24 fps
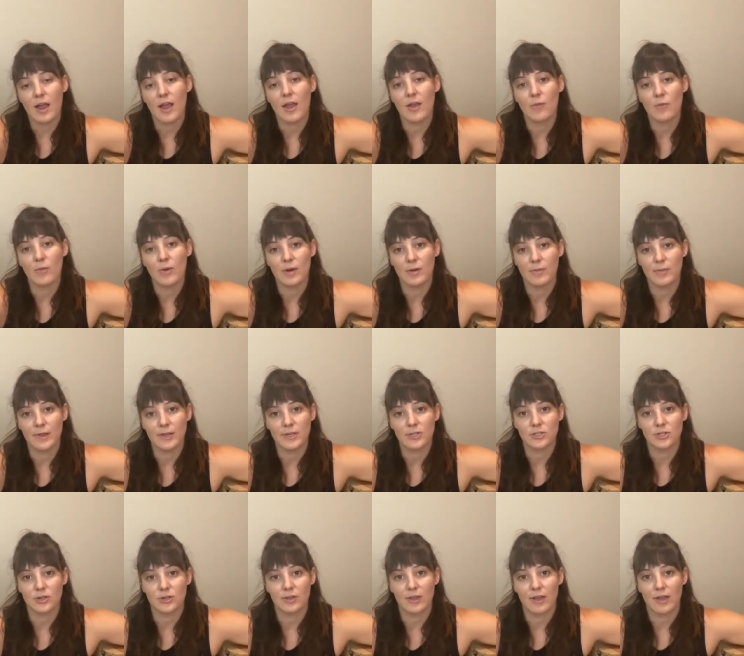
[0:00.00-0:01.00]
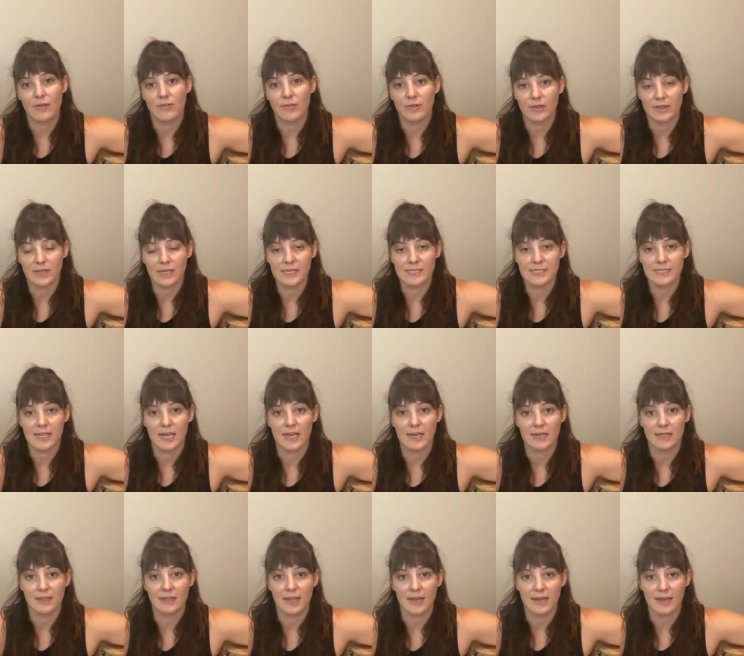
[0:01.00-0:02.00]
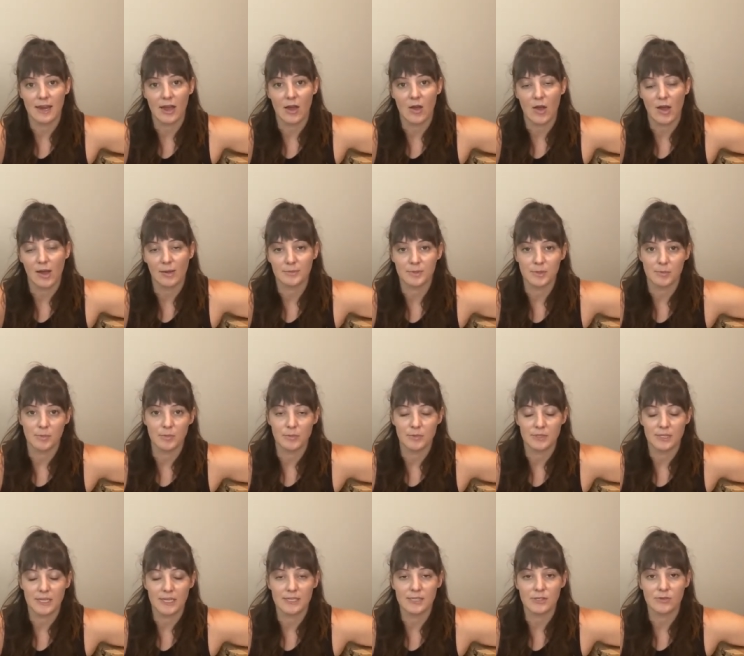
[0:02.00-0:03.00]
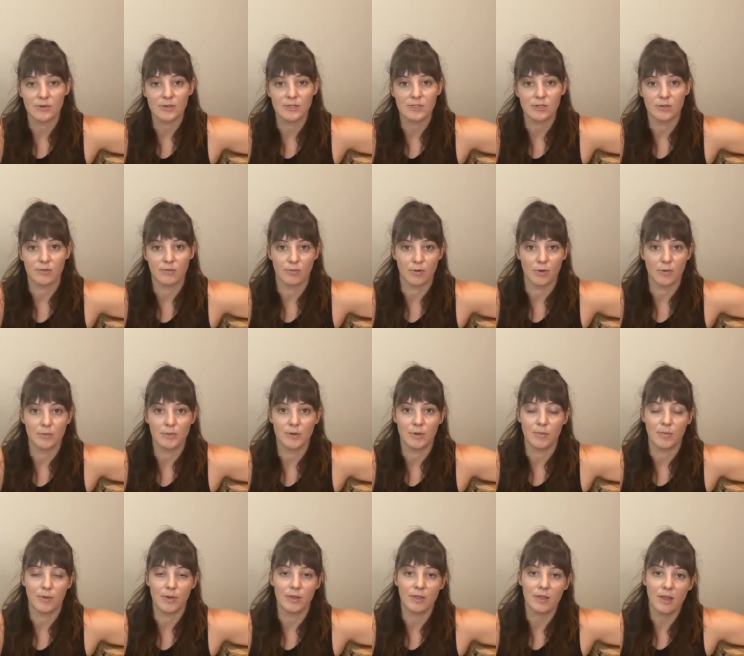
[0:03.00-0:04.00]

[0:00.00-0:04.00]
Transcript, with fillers: I wanna make sure that everything's kind of laid out optimally so I still have room to put